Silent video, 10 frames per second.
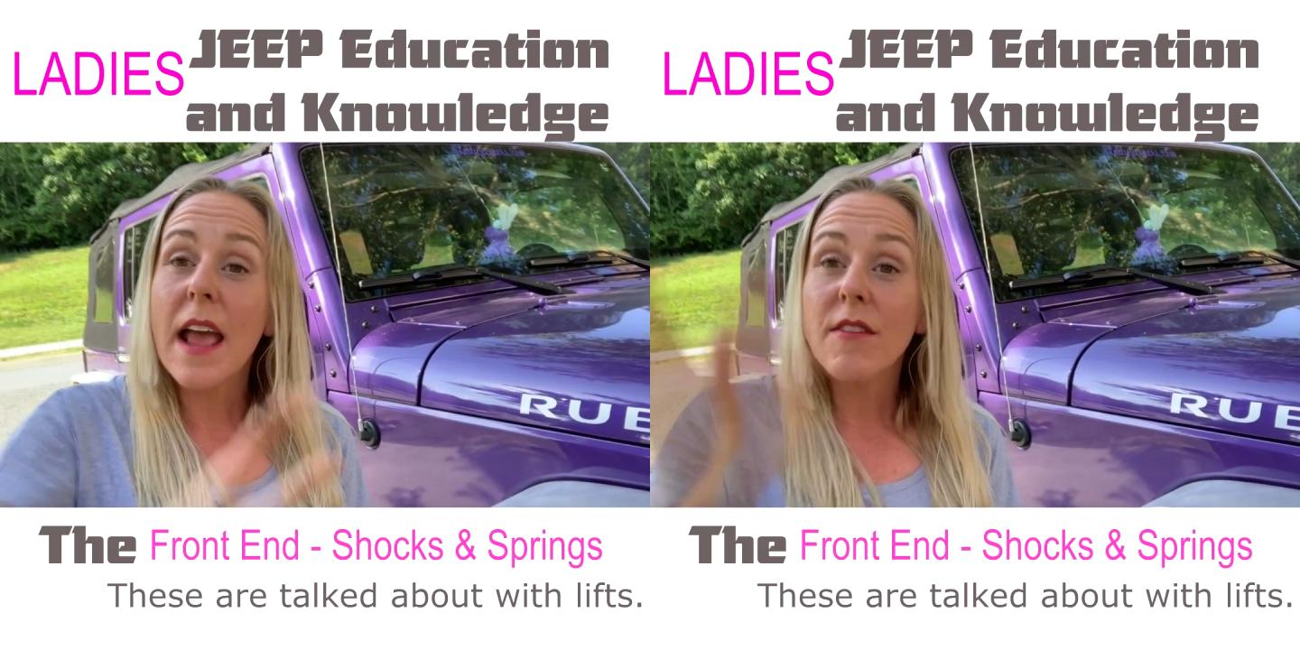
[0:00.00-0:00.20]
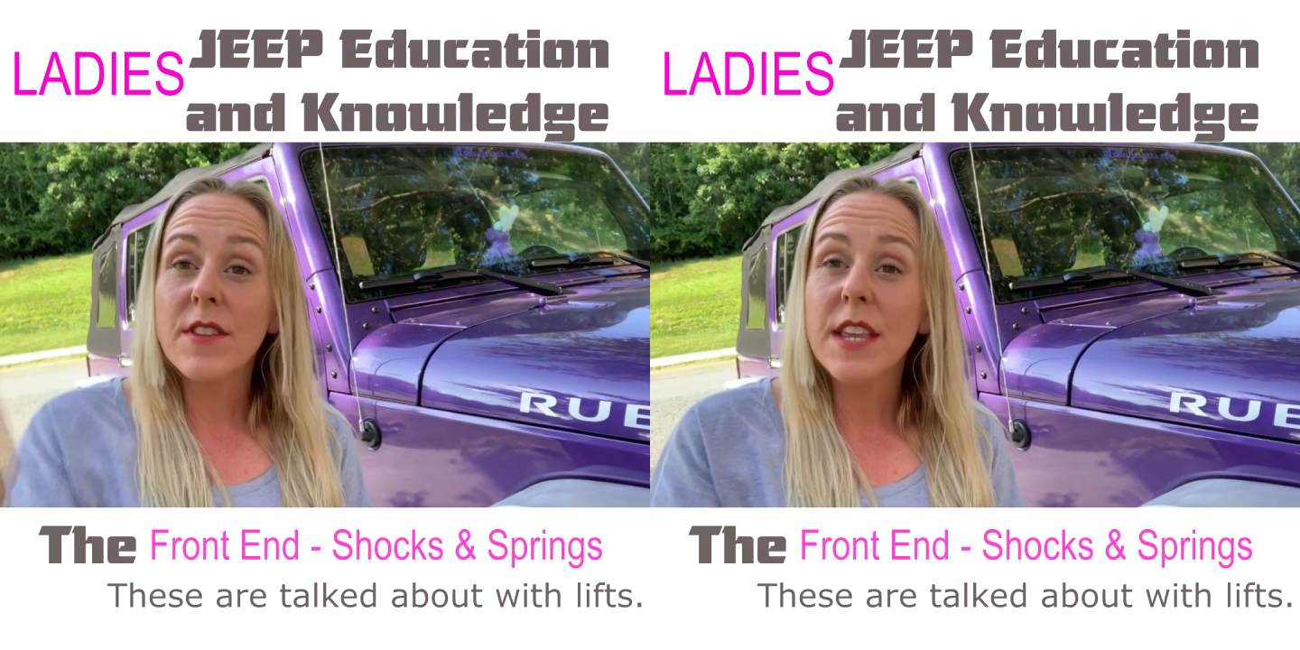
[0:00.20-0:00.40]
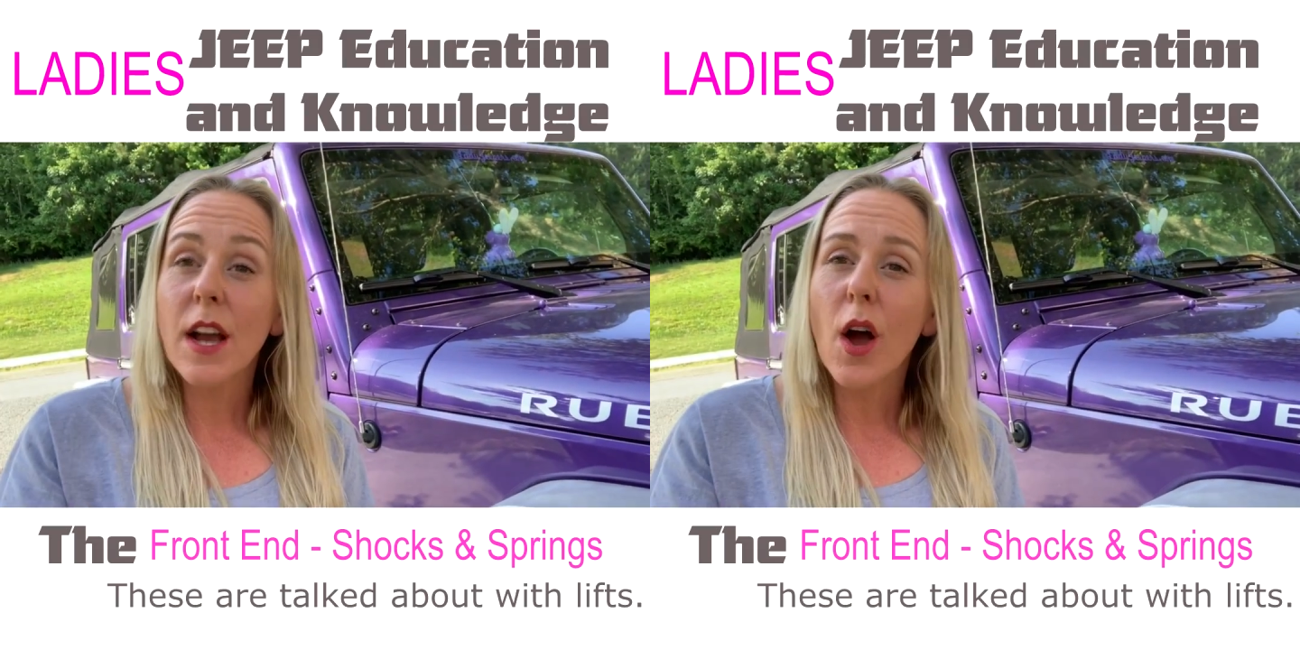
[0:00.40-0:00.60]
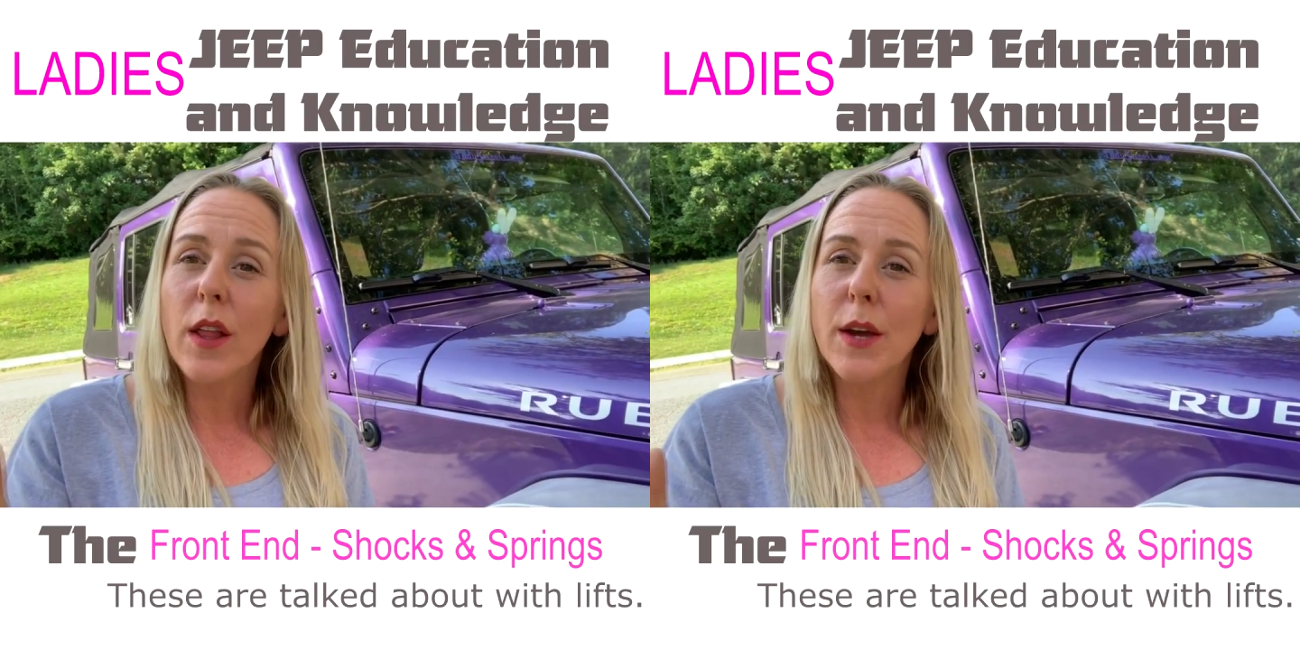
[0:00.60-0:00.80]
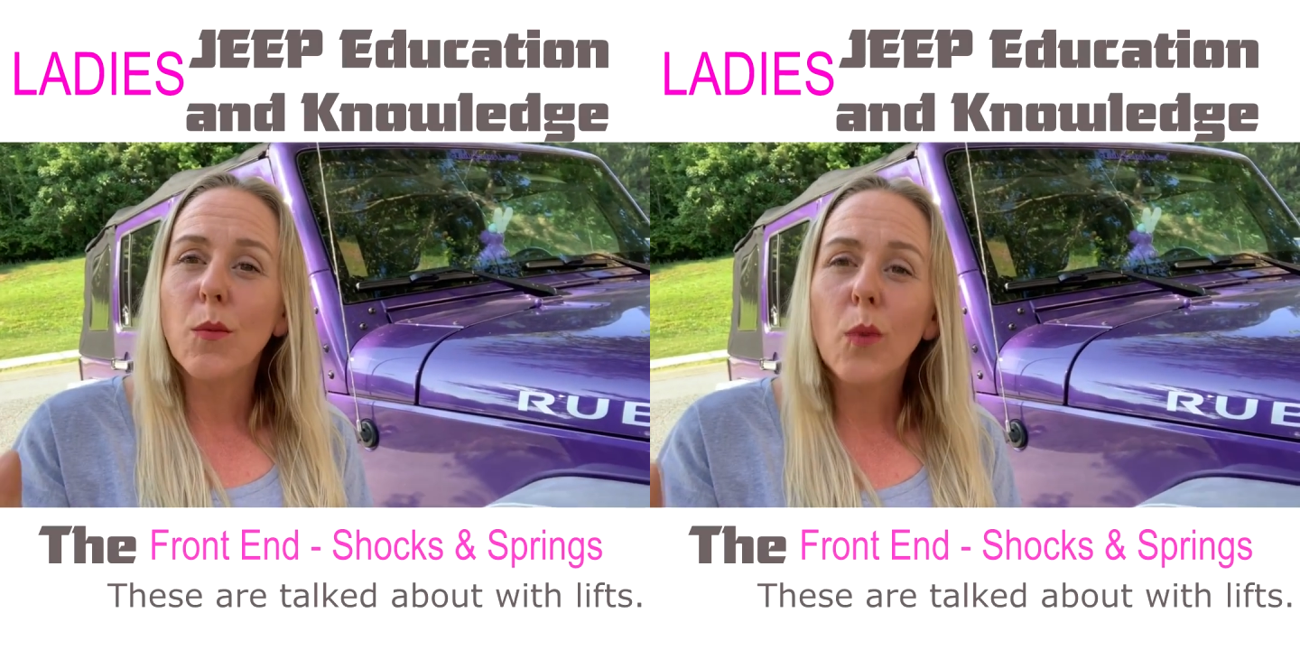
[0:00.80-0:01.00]
everything
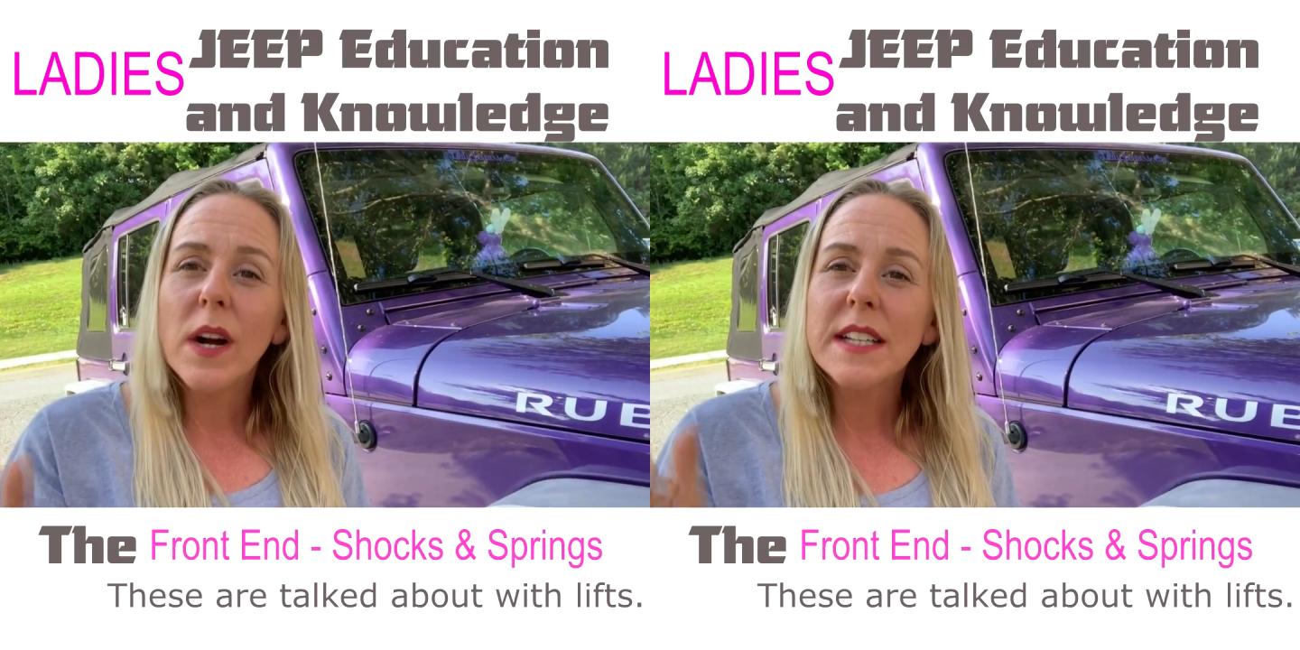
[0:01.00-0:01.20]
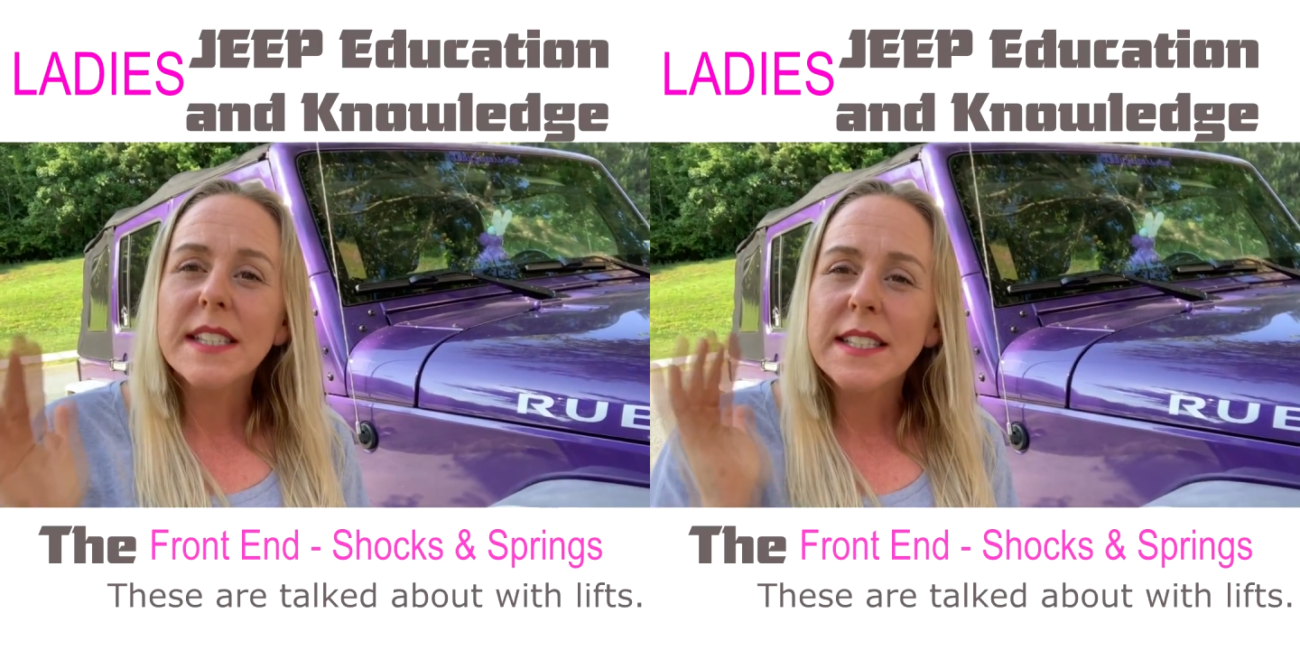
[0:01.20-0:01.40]
all at once.